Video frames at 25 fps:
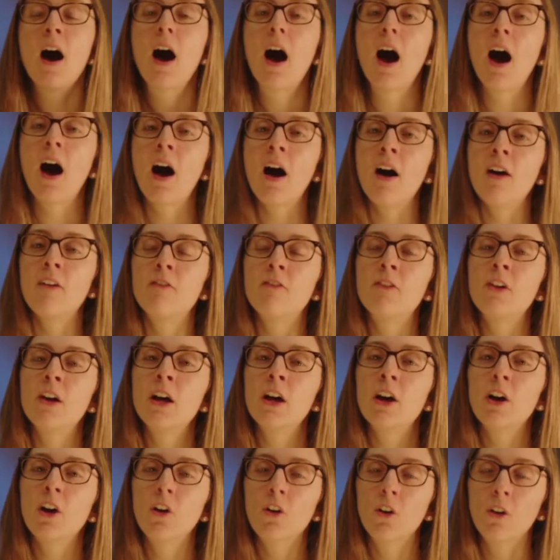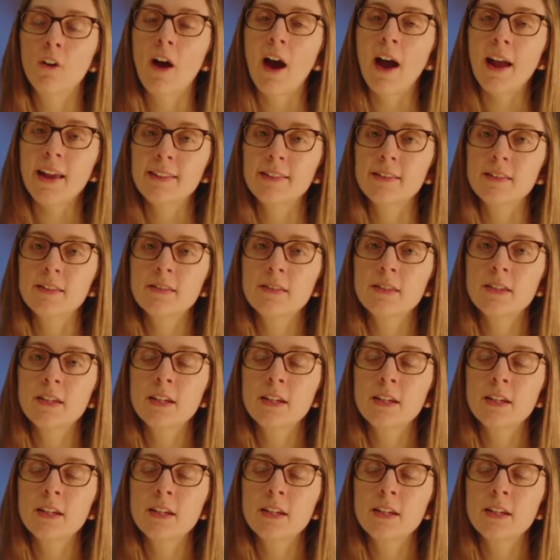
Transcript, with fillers: of Christ?